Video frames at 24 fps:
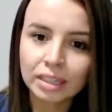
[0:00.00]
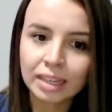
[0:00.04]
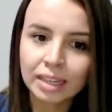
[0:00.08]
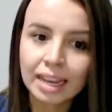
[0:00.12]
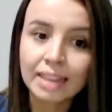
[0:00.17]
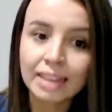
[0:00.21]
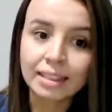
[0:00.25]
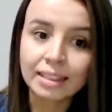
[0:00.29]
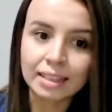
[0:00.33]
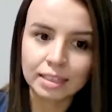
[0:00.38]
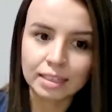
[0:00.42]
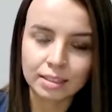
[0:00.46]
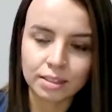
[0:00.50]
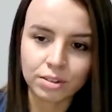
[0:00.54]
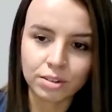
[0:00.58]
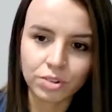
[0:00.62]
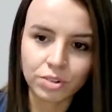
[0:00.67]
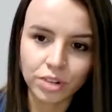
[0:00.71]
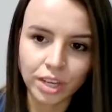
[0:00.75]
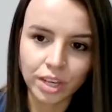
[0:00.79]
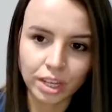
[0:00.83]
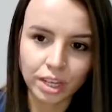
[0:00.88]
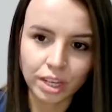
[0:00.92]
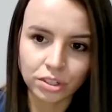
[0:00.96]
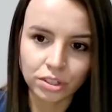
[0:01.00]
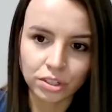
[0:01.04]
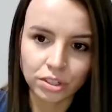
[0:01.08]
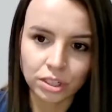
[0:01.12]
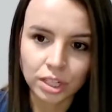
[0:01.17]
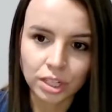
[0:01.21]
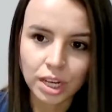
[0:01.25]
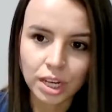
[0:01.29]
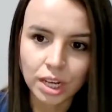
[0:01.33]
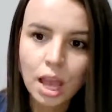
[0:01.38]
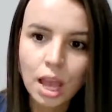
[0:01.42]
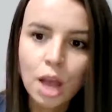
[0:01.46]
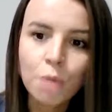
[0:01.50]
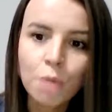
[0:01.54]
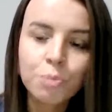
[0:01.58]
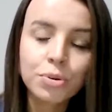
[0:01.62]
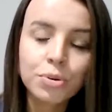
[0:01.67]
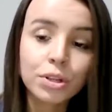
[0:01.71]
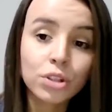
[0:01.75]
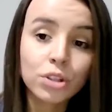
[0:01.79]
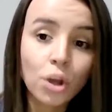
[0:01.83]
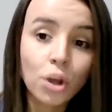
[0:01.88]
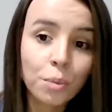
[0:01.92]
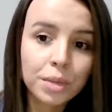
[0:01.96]
ethnic segregation,
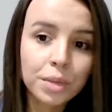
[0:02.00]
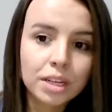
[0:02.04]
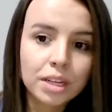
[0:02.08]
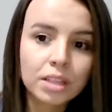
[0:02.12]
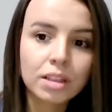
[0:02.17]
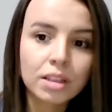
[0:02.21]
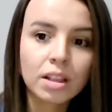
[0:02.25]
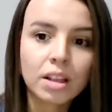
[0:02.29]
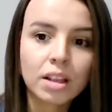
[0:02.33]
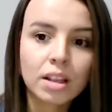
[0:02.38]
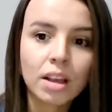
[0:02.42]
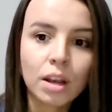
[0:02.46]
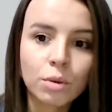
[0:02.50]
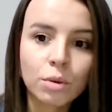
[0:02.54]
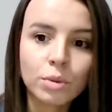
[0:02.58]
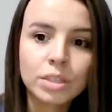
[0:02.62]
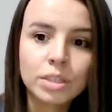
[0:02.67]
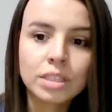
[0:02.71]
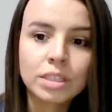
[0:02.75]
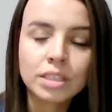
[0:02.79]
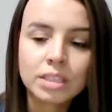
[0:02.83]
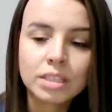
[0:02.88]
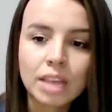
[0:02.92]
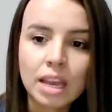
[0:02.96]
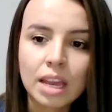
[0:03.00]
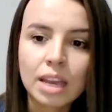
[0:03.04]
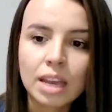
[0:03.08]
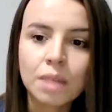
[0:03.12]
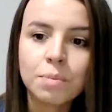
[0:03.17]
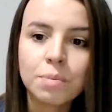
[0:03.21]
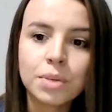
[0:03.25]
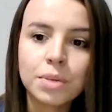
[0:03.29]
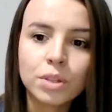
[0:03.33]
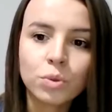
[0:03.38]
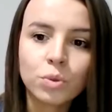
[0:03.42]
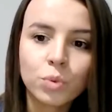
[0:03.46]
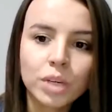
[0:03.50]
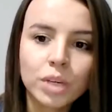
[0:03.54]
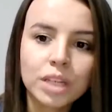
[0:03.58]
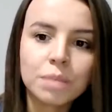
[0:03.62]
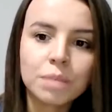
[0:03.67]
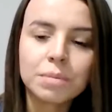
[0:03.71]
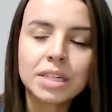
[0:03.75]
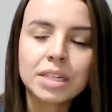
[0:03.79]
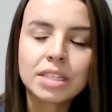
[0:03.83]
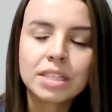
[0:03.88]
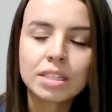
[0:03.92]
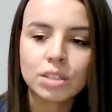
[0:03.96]
predominantly, okay. I would say,
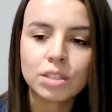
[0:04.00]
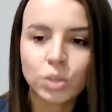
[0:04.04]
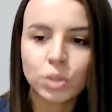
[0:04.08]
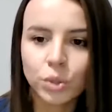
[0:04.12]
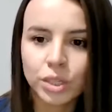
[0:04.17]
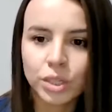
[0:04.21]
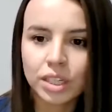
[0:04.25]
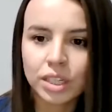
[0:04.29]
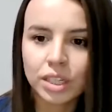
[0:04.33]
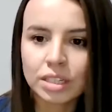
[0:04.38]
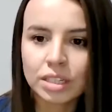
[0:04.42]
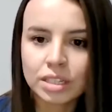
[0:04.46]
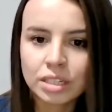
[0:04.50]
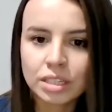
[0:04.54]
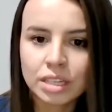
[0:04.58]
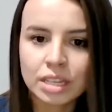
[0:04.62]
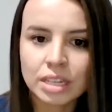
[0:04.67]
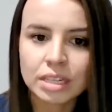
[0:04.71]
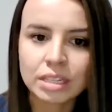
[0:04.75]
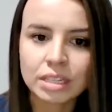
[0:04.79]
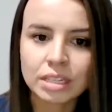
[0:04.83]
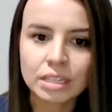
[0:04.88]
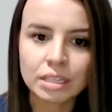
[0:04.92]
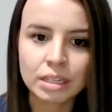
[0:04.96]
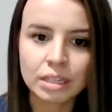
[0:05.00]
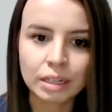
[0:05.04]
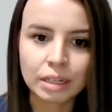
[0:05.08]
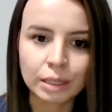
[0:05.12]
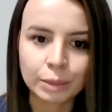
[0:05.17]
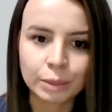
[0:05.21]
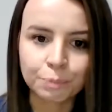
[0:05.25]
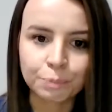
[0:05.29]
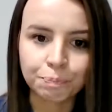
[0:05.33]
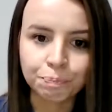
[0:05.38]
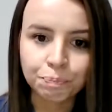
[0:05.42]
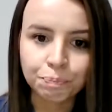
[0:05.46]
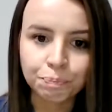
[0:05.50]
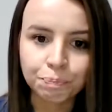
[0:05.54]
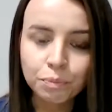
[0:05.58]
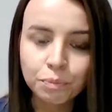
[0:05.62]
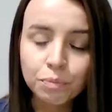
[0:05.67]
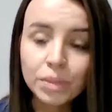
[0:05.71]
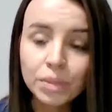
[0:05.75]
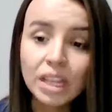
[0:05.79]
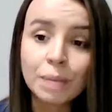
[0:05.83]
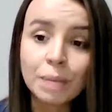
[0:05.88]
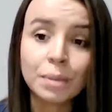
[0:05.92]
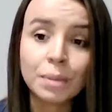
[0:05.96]
between Macedonians as the
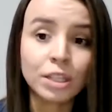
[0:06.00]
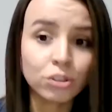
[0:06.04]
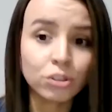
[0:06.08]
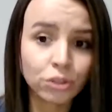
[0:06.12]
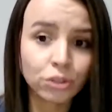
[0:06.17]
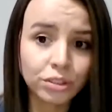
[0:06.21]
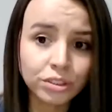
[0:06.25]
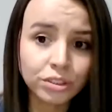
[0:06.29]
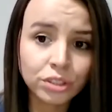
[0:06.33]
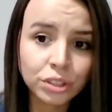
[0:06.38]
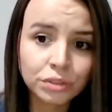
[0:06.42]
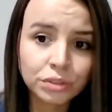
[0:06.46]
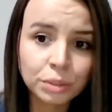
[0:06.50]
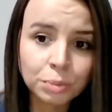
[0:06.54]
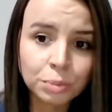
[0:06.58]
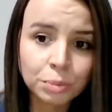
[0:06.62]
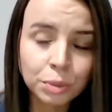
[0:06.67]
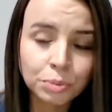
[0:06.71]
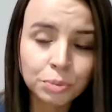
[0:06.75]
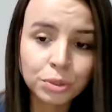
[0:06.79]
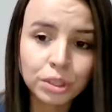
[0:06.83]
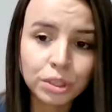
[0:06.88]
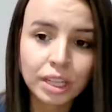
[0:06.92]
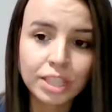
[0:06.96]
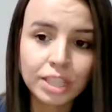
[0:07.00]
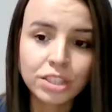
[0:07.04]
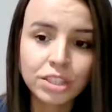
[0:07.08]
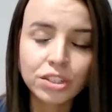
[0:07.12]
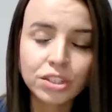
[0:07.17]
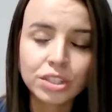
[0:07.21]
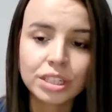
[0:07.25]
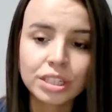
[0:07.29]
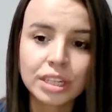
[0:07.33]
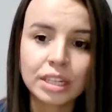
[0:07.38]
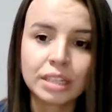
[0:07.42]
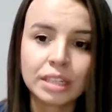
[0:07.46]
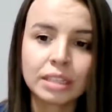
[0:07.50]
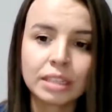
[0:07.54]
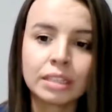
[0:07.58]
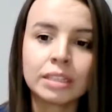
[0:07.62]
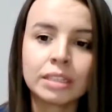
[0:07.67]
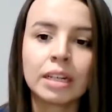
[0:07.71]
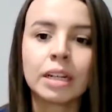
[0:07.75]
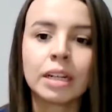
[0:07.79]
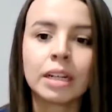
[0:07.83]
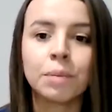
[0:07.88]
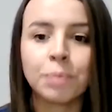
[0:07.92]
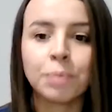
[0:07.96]
majority of the population
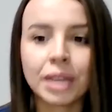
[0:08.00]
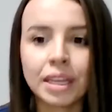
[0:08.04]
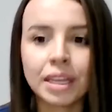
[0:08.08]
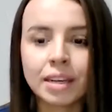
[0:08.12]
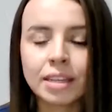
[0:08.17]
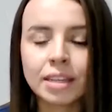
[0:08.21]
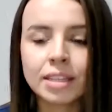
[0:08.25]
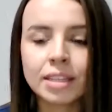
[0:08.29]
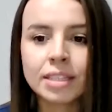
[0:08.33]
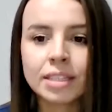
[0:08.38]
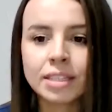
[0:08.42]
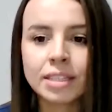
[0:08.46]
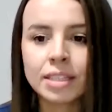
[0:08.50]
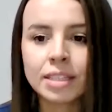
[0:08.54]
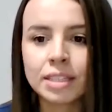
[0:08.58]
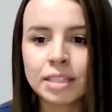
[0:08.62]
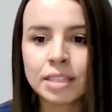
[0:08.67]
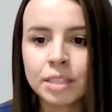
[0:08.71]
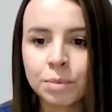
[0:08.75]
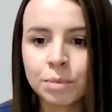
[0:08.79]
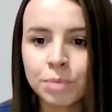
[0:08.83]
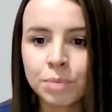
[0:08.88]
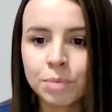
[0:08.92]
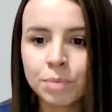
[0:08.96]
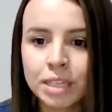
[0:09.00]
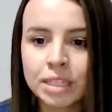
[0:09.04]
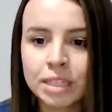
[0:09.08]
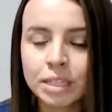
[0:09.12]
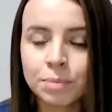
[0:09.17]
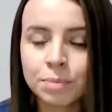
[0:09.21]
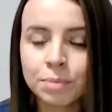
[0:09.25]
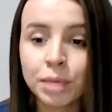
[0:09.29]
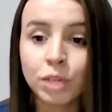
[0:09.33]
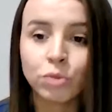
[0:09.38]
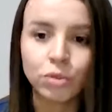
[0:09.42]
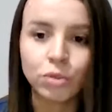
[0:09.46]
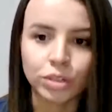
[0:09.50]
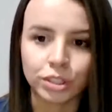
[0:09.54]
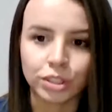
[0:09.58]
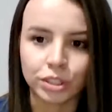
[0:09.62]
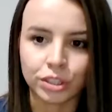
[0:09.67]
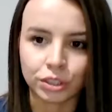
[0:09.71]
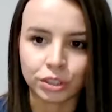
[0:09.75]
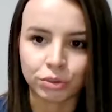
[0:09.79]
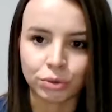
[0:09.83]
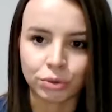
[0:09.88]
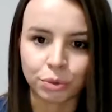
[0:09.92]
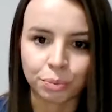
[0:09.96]
and Albanians as the biggest
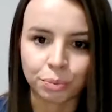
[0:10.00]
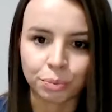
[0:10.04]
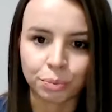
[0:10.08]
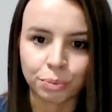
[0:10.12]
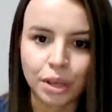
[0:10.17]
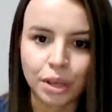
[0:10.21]
minority group.